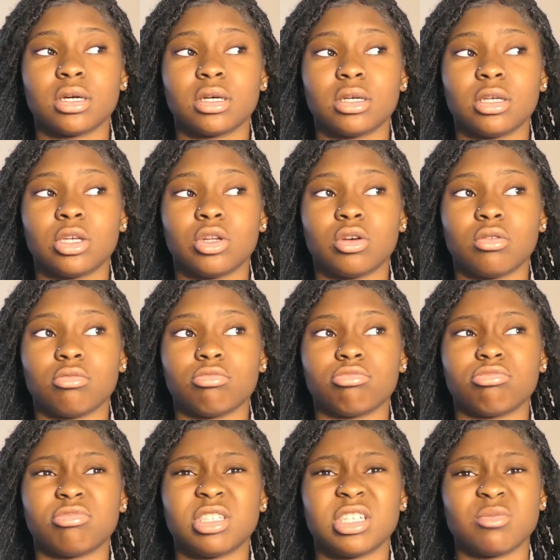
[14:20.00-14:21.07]
you know,
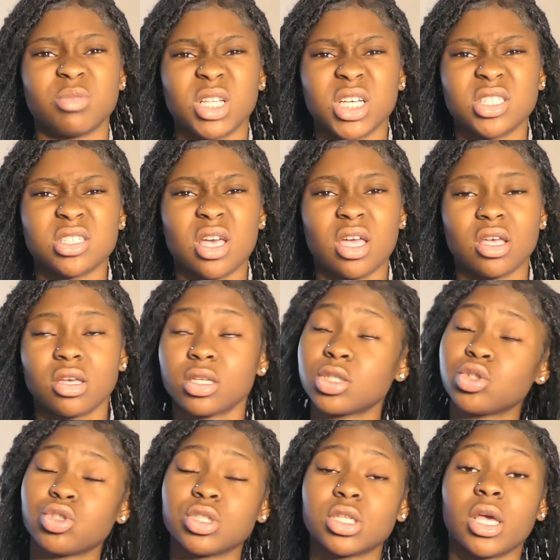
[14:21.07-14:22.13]
templates, I guess
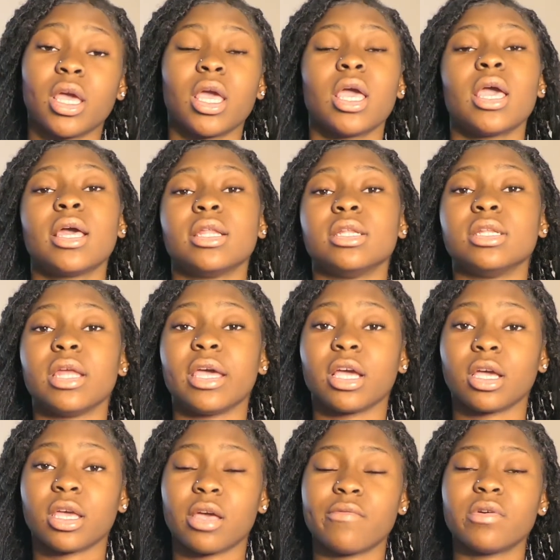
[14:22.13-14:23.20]
you can say.
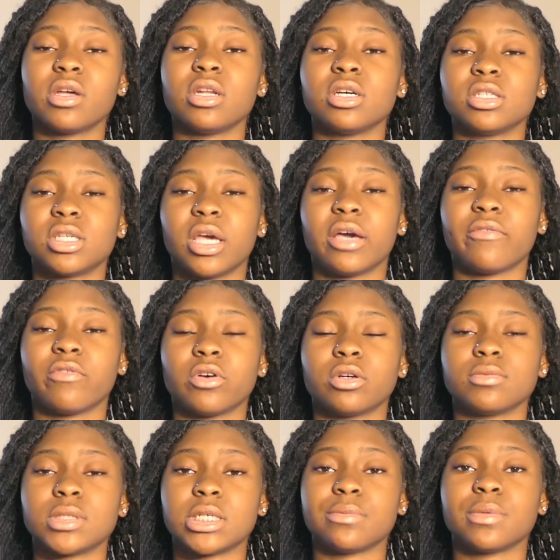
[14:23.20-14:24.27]
Canva does have
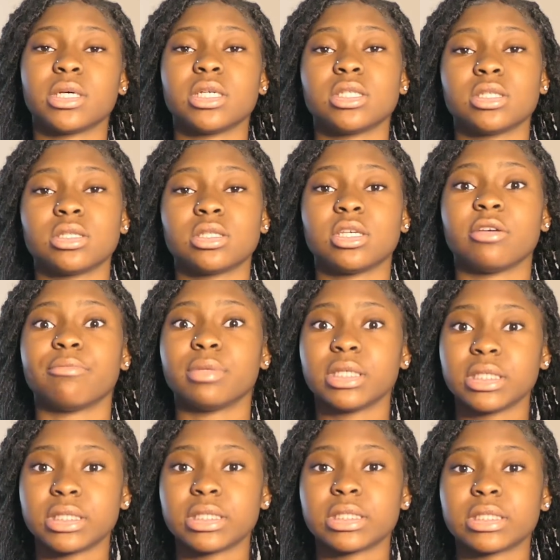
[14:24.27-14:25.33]

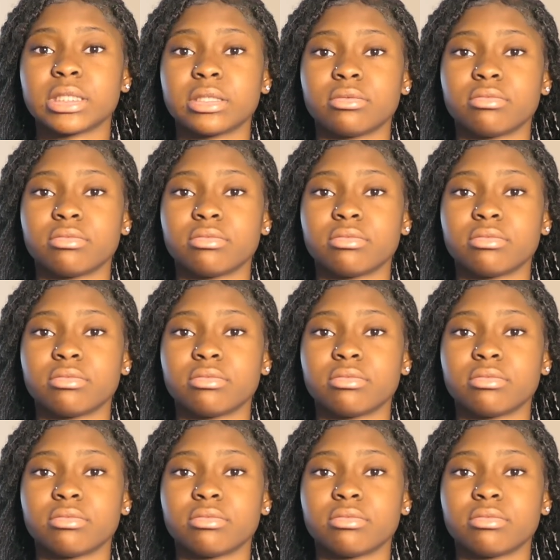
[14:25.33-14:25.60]
templates.